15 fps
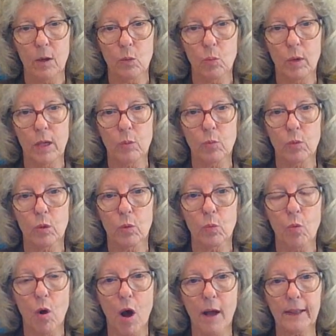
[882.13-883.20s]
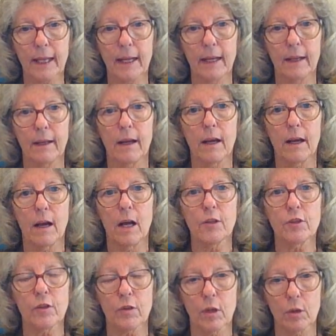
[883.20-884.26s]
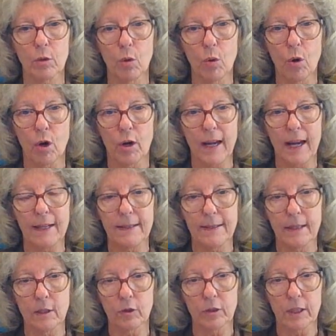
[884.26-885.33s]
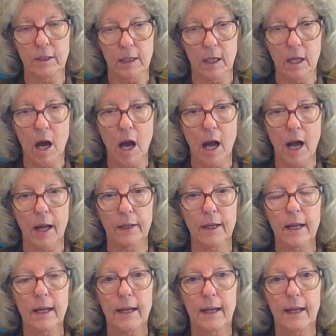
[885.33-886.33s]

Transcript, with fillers: and when we're walking unto the Lord and yielding to God,